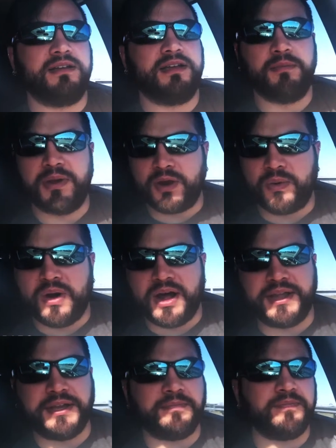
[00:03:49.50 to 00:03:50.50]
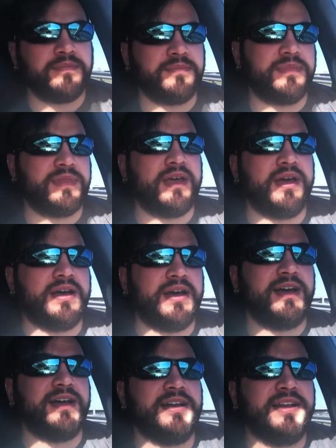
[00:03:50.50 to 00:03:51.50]
marijuana.
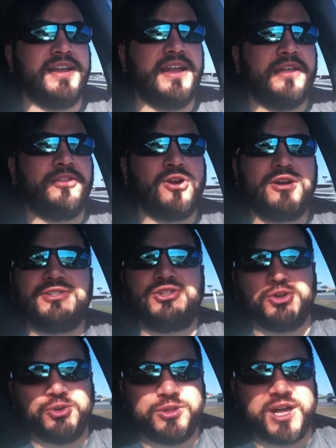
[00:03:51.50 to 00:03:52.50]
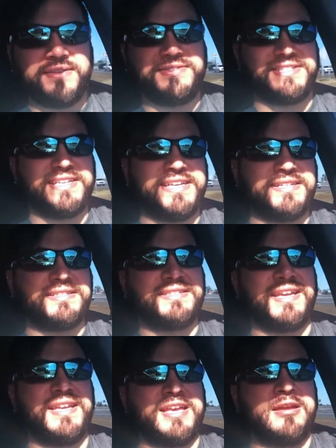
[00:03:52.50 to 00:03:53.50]
There are two love scenes
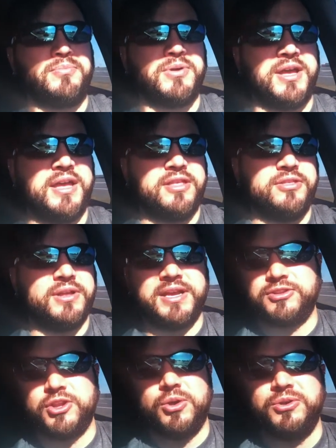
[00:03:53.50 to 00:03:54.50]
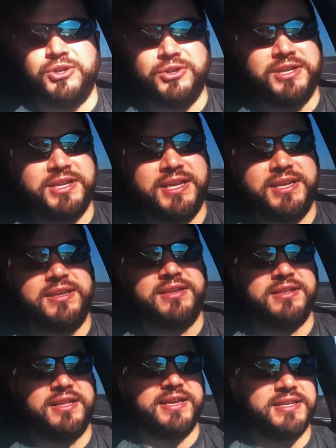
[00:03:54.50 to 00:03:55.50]
in it, but, like, no nudity.
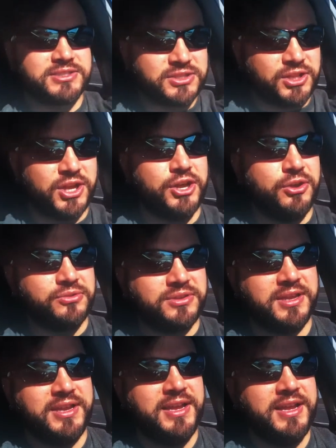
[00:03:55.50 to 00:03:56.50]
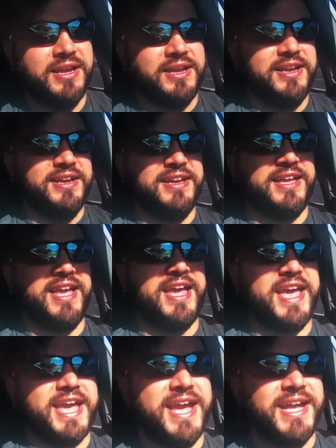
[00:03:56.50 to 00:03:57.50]
Like, it's clothed.
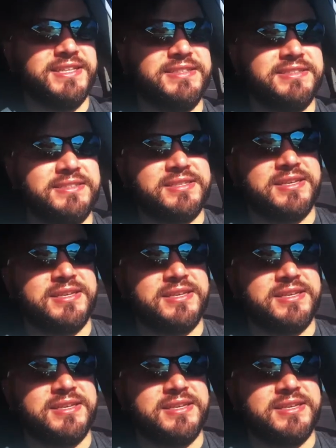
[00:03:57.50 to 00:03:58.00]
And